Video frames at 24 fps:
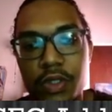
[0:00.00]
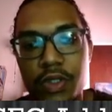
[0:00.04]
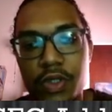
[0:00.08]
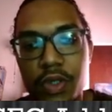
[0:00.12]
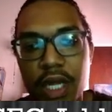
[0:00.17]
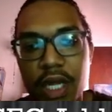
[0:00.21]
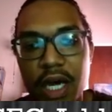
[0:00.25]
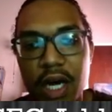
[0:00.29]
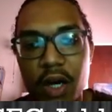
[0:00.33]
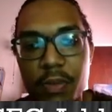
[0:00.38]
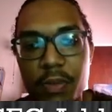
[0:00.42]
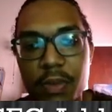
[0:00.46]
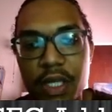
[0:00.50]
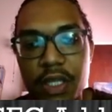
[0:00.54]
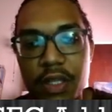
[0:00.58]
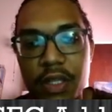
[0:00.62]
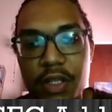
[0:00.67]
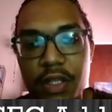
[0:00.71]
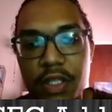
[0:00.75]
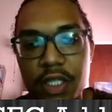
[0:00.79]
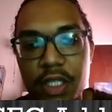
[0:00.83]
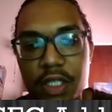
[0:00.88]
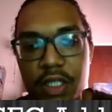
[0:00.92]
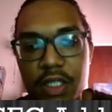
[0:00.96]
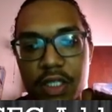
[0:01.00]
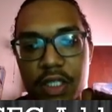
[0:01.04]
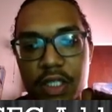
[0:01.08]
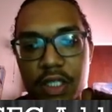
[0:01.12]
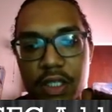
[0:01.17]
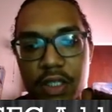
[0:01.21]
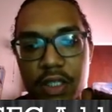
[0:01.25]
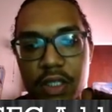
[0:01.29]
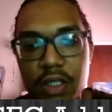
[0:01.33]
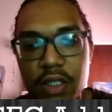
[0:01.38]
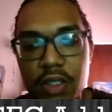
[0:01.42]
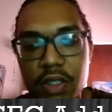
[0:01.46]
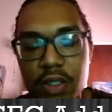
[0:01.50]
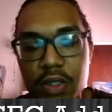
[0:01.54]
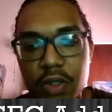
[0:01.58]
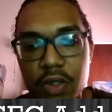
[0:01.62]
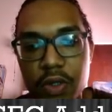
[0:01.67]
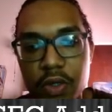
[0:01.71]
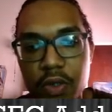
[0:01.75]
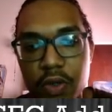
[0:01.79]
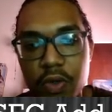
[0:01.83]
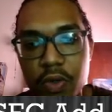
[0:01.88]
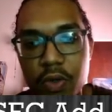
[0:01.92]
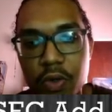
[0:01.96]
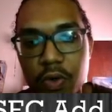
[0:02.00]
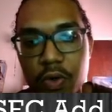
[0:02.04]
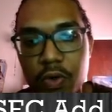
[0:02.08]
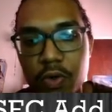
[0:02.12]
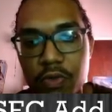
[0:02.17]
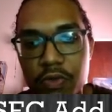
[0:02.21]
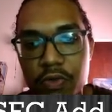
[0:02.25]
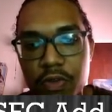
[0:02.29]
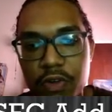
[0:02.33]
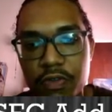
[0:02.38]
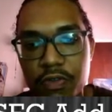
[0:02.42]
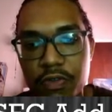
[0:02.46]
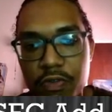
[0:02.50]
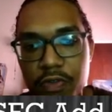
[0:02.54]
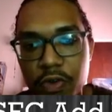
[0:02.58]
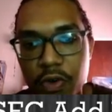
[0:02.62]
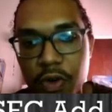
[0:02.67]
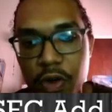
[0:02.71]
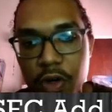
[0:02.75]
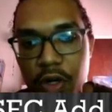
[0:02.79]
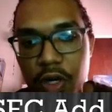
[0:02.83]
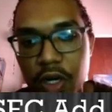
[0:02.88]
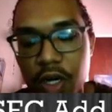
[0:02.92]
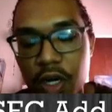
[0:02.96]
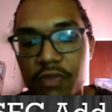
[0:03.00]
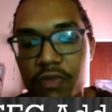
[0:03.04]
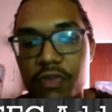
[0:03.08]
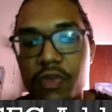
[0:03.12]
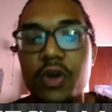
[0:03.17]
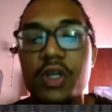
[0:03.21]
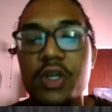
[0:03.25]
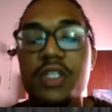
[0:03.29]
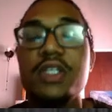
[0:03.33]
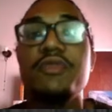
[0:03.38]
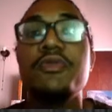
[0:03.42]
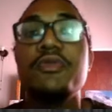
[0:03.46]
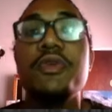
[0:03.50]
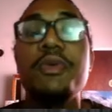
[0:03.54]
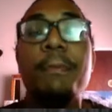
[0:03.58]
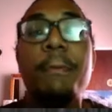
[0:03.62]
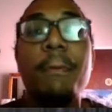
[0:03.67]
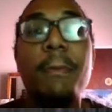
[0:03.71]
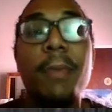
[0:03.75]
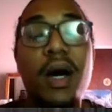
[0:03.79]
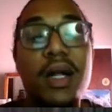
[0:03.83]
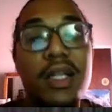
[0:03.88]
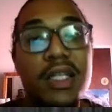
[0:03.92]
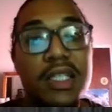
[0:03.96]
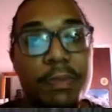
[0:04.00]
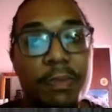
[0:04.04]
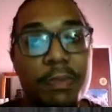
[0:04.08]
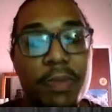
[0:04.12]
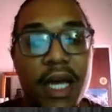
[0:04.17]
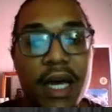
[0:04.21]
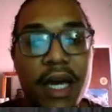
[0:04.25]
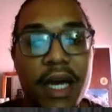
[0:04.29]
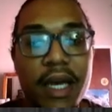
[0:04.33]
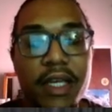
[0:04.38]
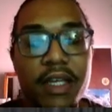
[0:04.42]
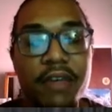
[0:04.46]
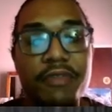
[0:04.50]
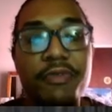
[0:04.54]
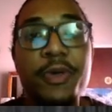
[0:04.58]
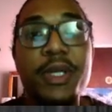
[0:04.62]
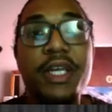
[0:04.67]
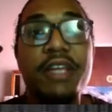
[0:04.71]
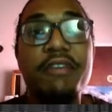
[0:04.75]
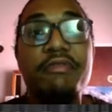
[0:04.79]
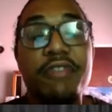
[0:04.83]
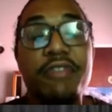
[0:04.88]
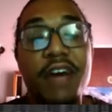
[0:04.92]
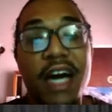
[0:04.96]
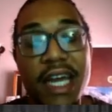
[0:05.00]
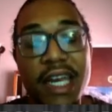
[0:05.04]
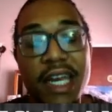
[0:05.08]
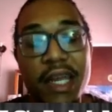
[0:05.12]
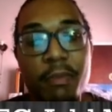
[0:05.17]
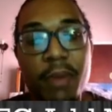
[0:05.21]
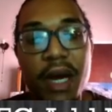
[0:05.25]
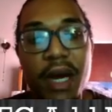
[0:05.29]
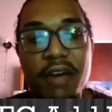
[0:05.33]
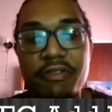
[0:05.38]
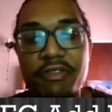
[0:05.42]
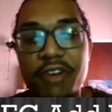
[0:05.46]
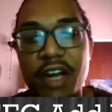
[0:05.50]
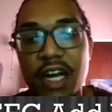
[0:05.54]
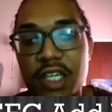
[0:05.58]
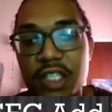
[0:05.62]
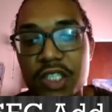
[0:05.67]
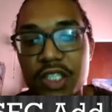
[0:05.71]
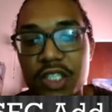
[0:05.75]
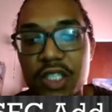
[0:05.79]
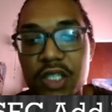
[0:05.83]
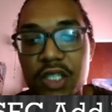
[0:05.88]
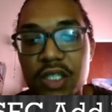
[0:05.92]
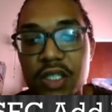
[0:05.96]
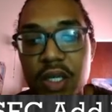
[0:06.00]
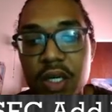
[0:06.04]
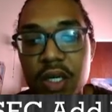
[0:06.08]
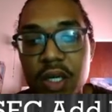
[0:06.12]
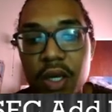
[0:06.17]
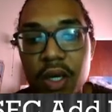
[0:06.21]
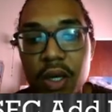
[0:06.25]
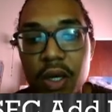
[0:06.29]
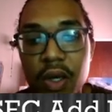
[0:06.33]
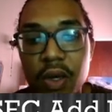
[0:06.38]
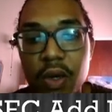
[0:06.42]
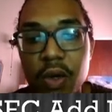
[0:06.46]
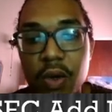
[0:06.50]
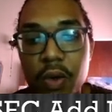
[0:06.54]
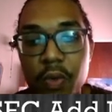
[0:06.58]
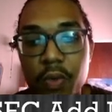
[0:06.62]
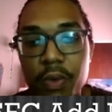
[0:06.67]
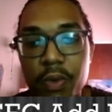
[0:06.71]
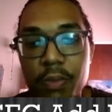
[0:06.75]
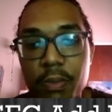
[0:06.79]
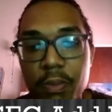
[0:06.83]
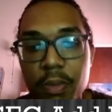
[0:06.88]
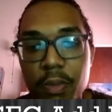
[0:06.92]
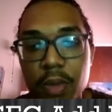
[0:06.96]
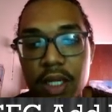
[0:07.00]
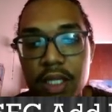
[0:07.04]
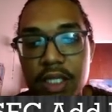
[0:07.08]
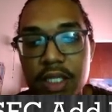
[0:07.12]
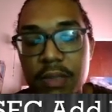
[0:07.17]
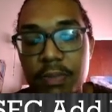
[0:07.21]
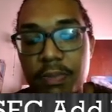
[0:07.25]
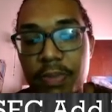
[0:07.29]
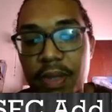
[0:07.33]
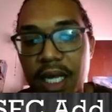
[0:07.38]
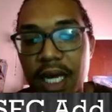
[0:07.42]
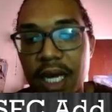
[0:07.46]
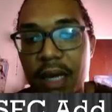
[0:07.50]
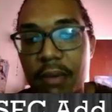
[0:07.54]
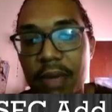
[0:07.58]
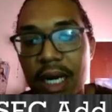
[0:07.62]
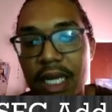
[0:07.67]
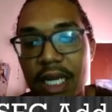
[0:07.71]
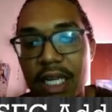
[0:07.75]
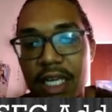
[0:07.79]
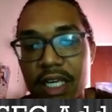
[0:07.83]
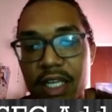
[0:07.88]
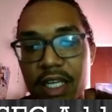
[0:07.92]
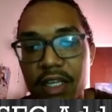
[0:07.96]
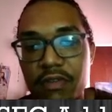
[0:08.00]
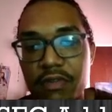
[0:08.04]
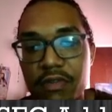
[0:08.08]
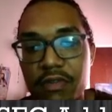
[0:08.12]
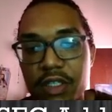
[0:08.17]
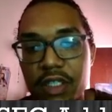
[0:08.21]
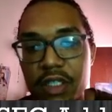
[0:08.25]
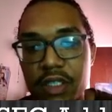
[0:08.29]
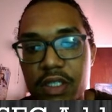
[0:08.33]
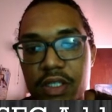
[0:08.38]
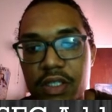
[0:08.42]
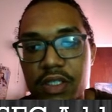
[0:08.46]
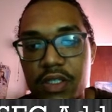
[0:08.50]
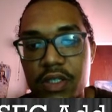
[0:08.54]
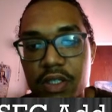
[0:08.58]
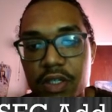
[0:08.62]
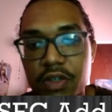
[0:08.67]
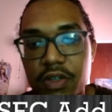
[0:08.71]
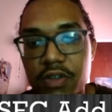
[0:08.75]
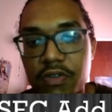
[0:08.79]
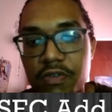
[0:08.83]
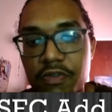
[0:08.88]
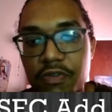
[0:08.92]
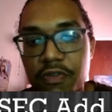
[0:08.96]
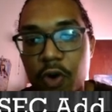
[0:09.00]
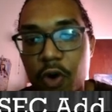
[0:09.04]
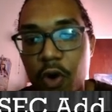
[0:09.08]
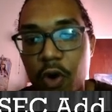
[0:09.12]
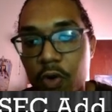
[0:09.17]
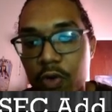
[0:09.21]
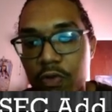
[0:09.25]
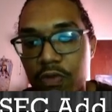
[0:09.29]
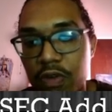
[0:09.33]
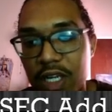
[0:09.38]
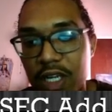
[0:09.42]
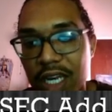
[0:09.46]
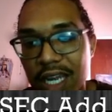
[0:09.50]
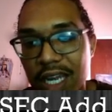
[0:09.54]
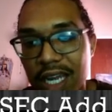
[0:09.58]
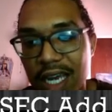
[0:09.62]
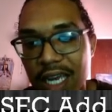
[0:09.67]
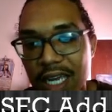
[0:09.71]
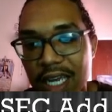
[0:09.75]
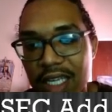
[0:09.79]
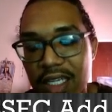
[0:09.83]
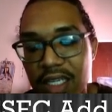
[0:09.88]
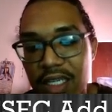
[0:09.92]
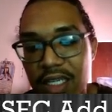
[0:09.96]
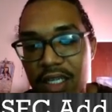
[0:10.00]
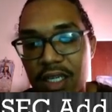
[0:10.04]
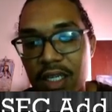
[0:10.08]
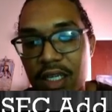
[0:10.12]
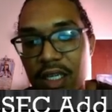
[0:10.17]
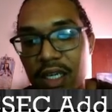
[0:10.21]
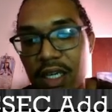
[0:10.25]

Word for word: So that will be thirteen over four. Of course, if we multiply, if we divide them by fractions, we multiply by the inverse, four over nine.